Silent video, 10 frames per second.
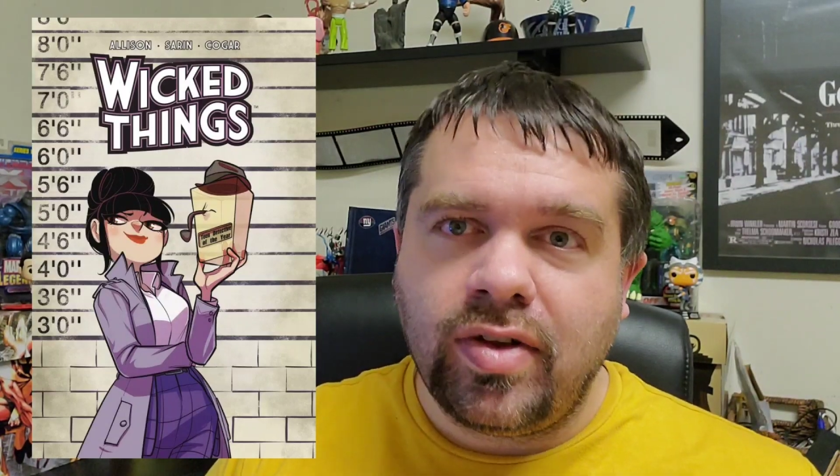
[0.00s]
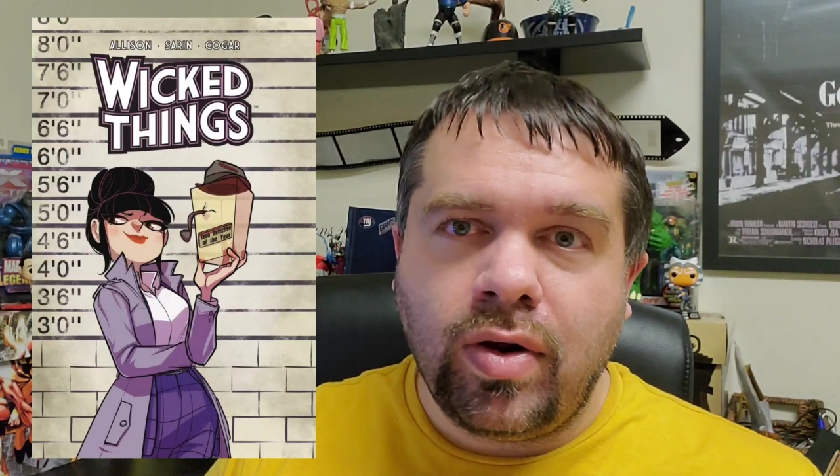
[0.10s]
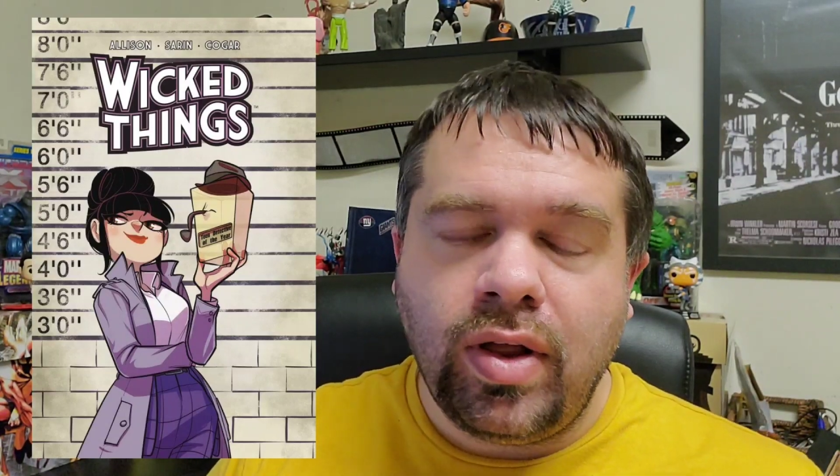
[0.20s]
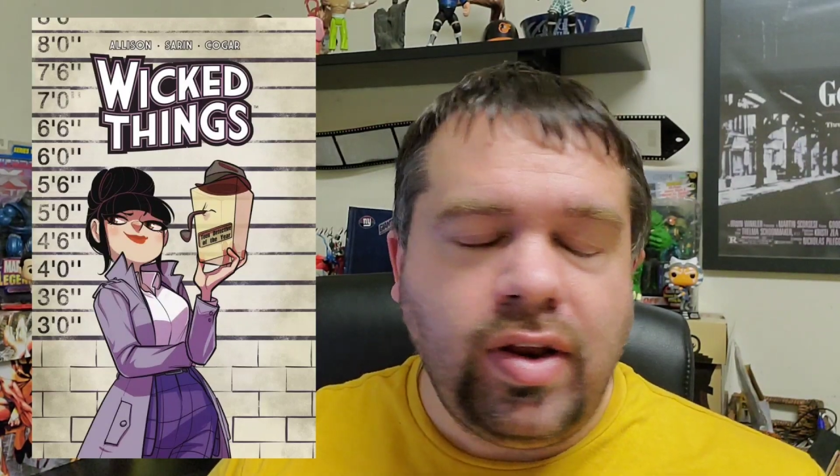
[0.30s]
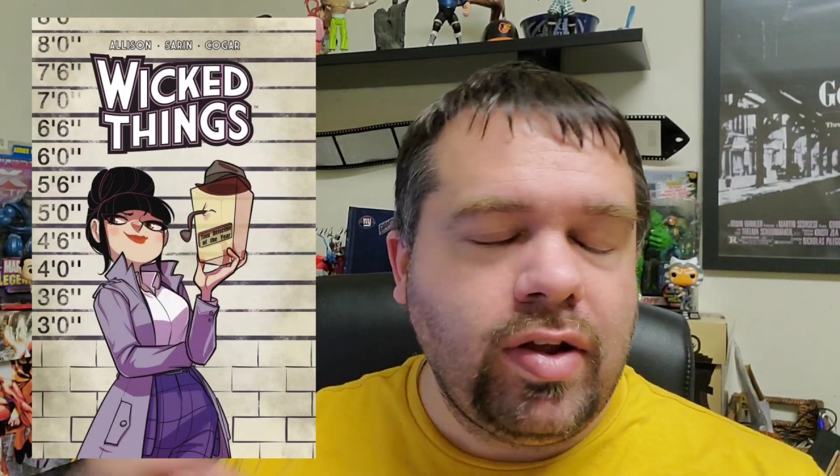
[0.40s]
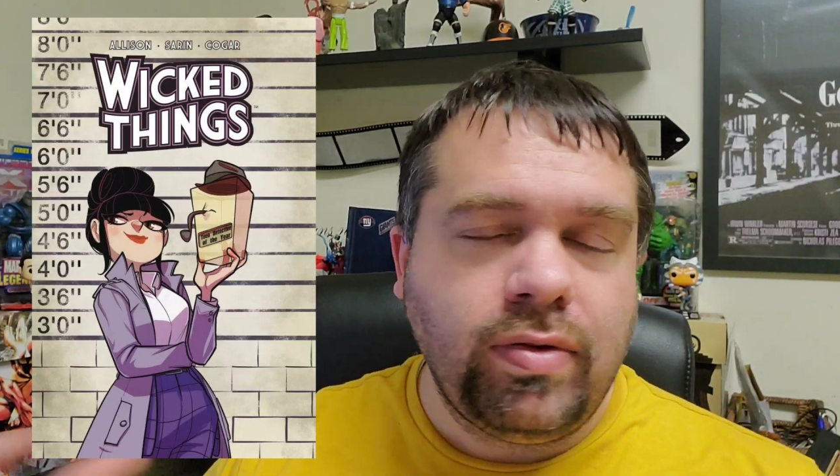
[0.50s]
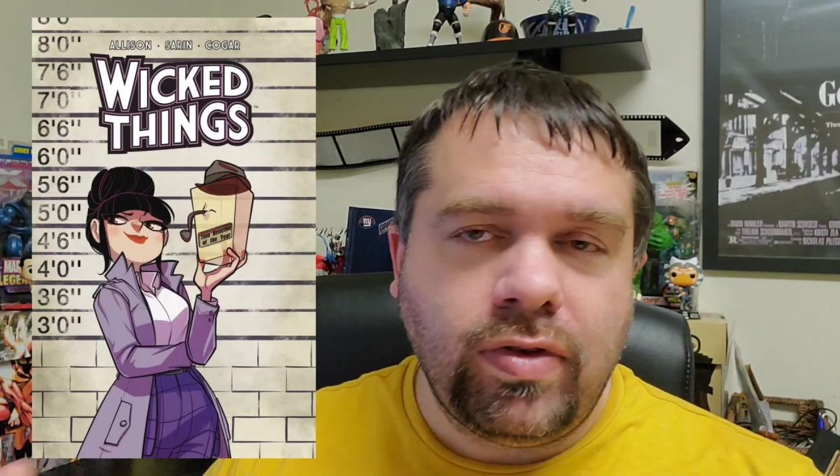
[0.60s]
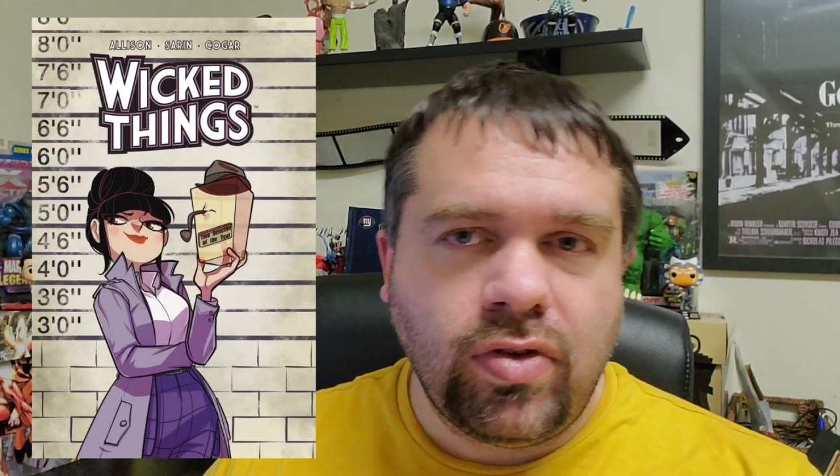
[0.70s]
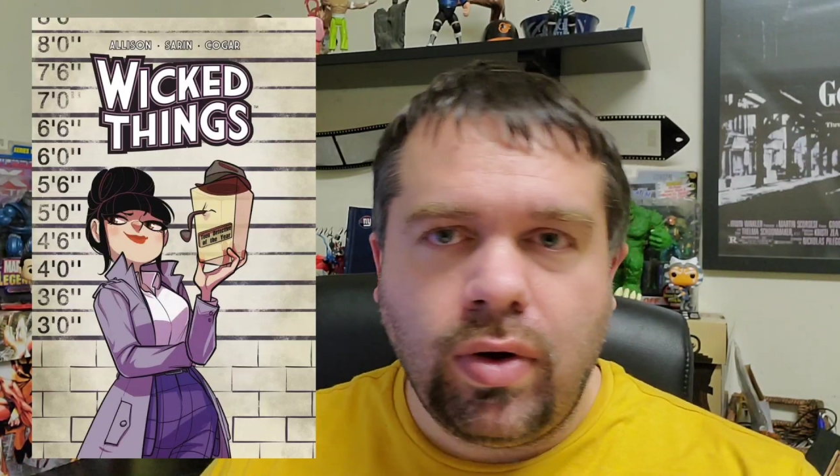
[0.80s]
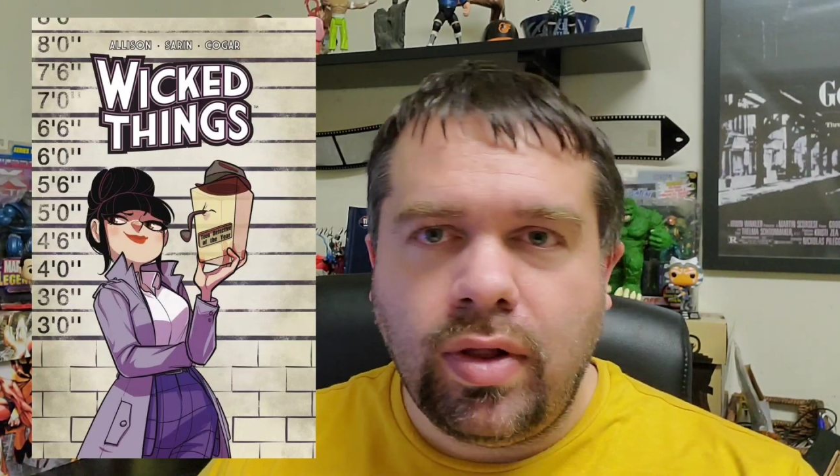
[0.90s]
It only deals with
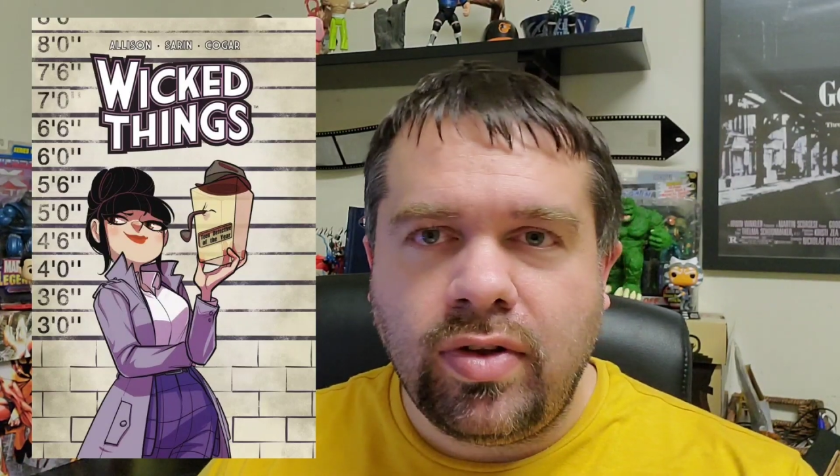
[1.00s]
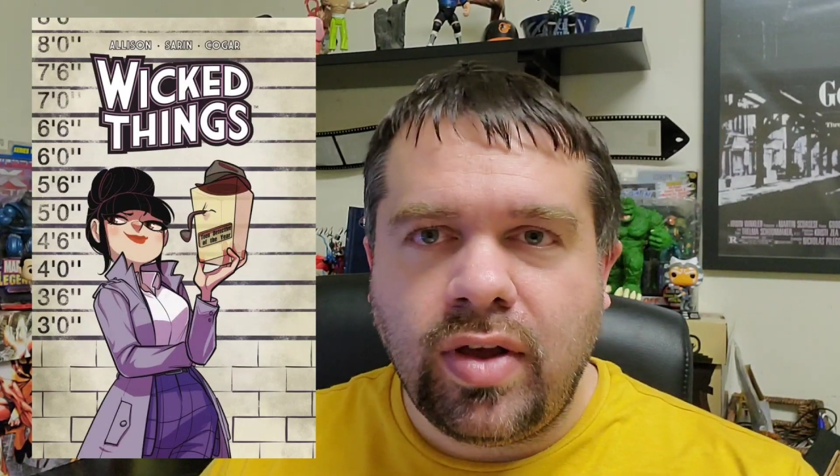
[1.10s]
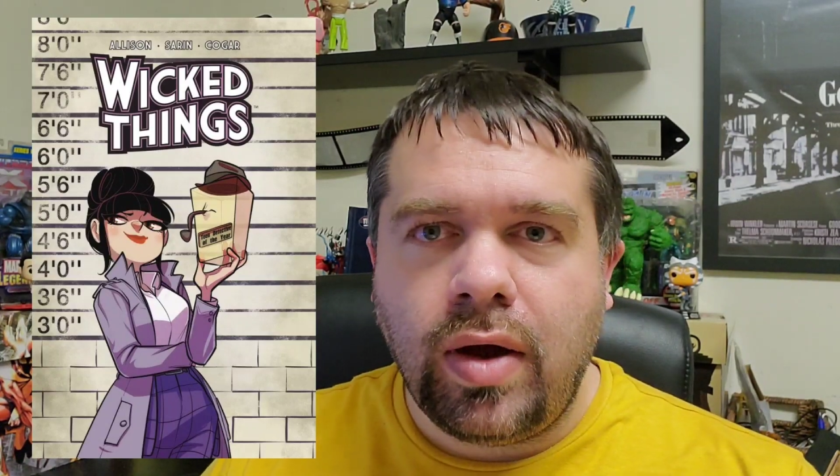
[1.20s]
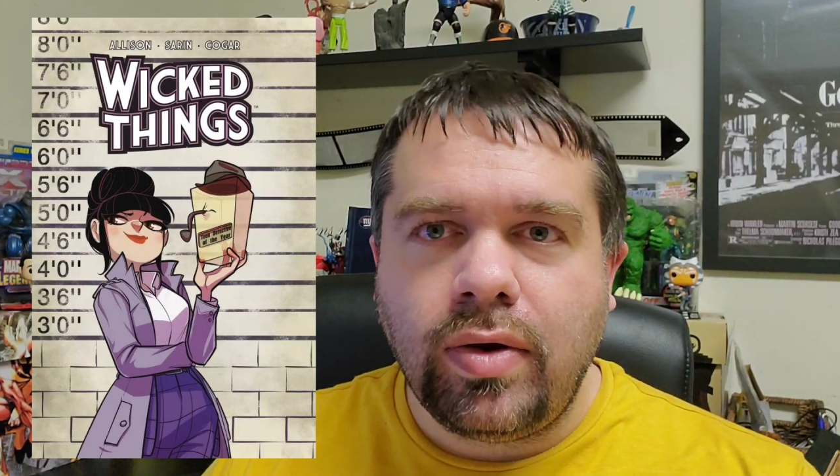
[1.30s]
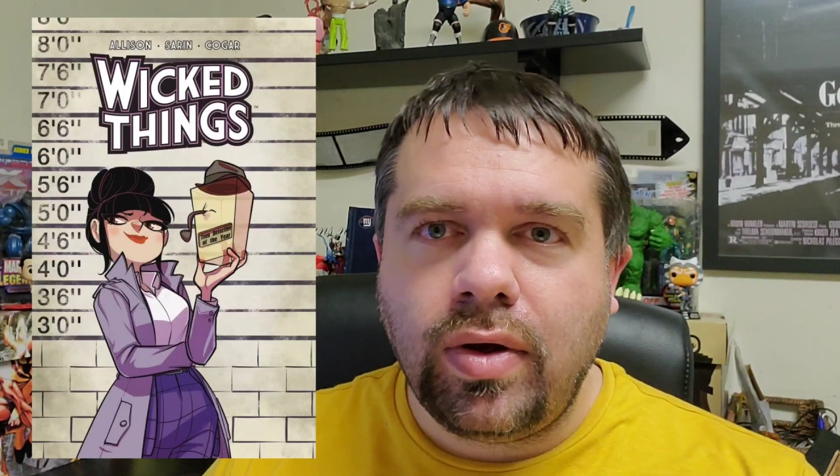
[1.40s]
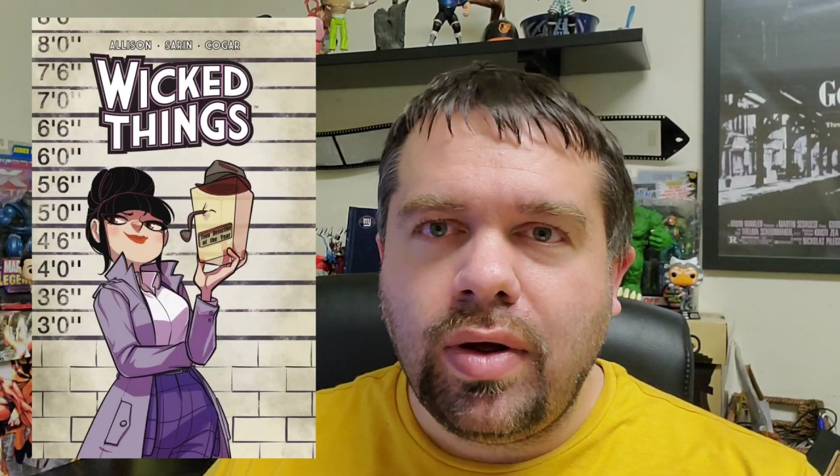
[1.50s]
Charlotte's character.